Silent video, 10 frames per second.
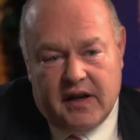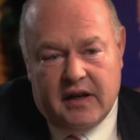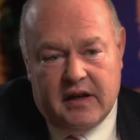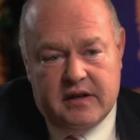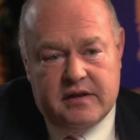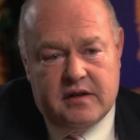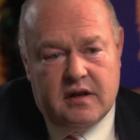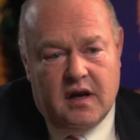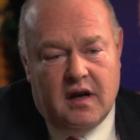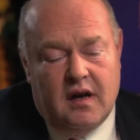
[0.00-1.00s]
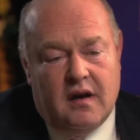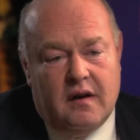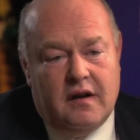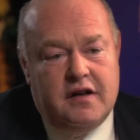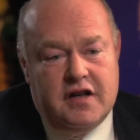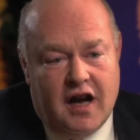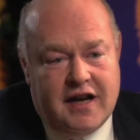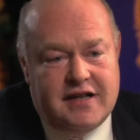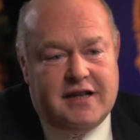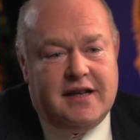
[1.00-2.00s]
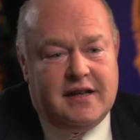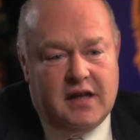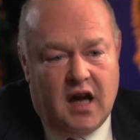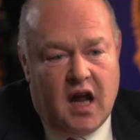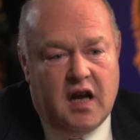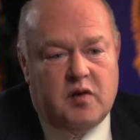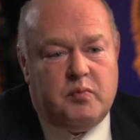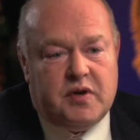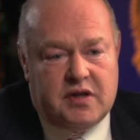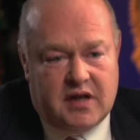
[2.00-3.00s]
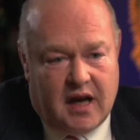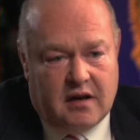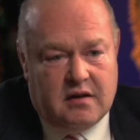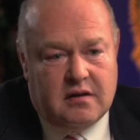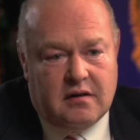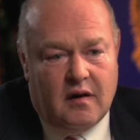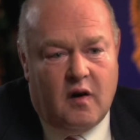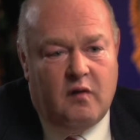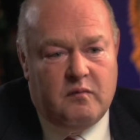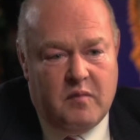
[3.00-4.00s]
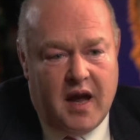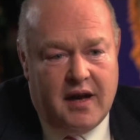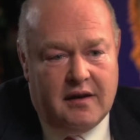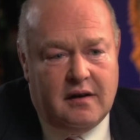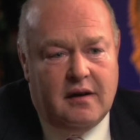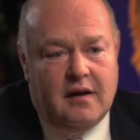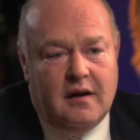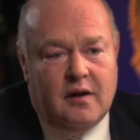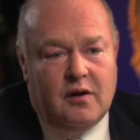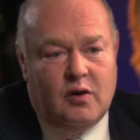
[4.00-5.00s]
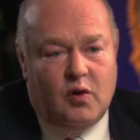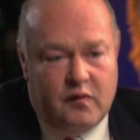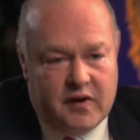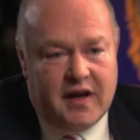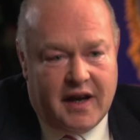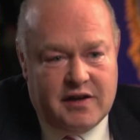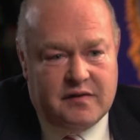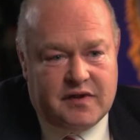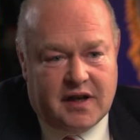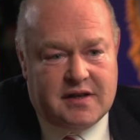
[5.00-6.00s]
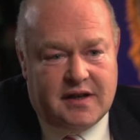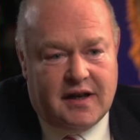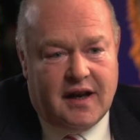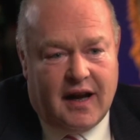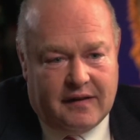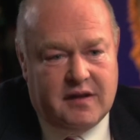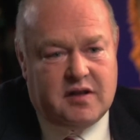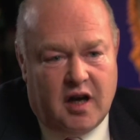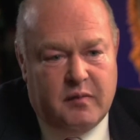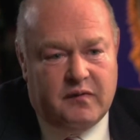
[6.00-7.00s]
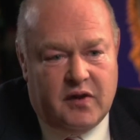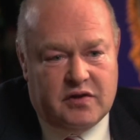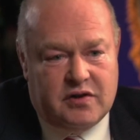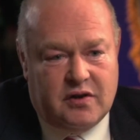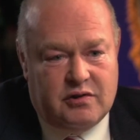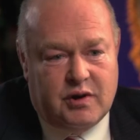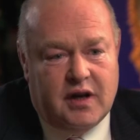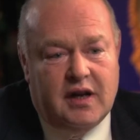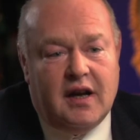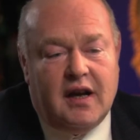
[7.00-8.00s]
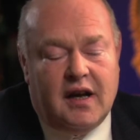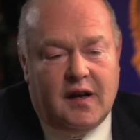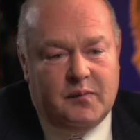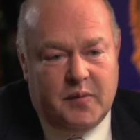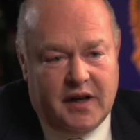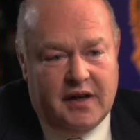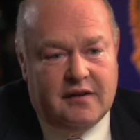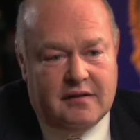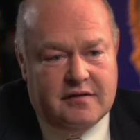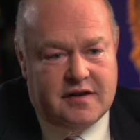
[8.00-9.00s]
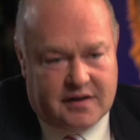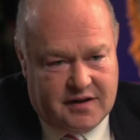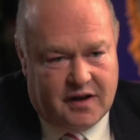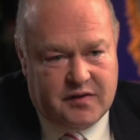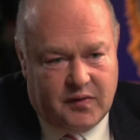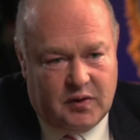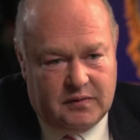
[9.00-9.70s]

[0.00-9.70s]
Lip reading: years, 99% of men over the age of 60 at the time of their surgery have been successful.